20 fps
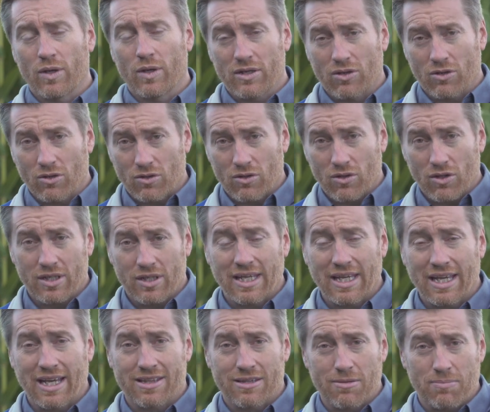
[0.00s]
when you're
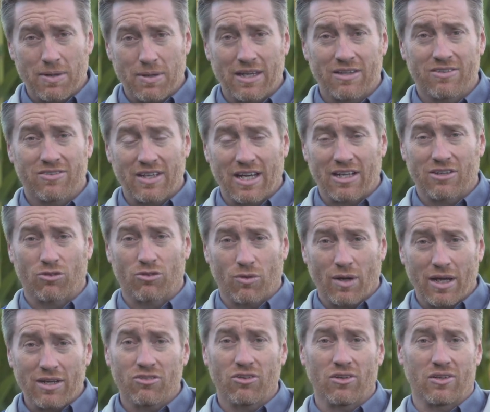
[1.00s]
looking at the base
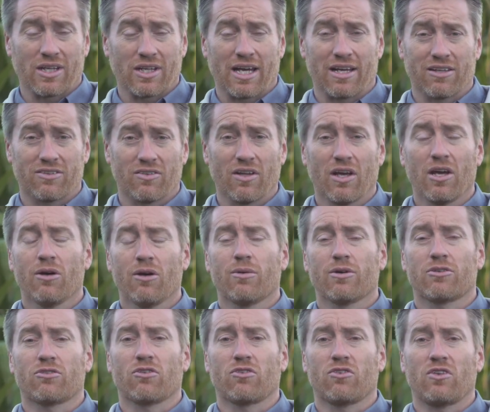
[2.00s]
saturation test,
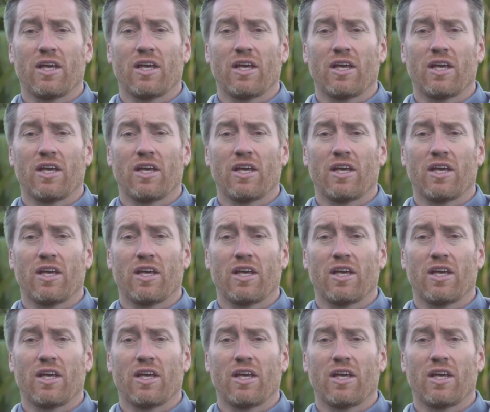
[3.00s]
what you're